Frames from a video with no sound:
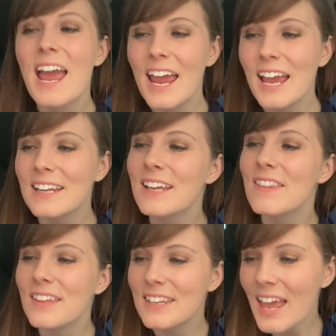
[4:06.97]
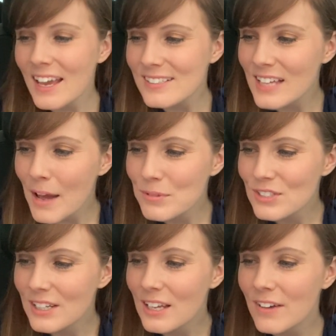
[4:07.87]
And the next
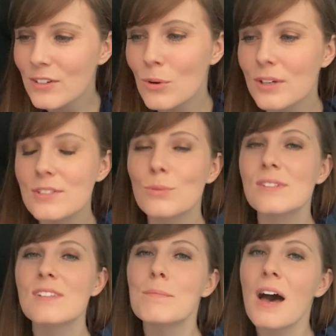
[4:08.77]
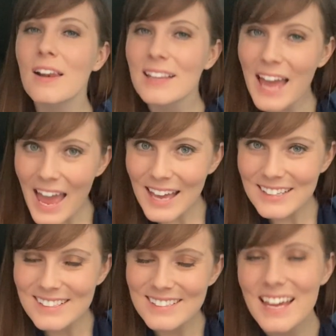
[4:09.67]
option, of course, was the Model X.